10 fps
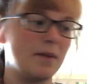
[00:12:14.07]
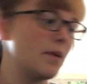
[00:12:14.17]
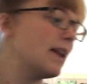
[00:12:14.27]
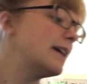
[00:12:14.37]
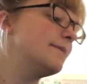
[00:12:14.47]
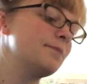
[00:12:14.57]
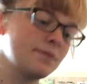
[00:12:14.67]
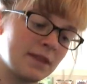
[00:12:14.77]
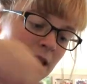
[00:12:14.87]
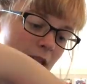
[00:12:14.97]
my umbrella.
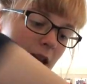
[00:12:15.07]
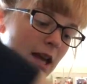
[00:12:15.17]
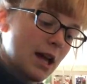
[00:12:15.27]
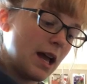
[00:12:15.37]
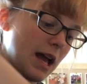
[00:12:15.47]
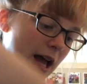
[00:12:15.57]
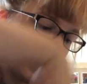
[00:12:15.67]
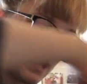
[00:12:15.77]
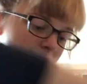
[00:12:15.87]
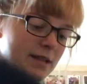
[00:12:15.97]

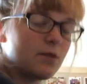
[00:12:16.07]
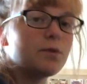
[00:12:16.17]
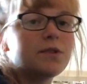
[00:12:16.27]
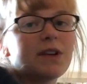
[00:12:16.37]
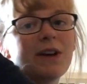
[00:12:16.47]
And also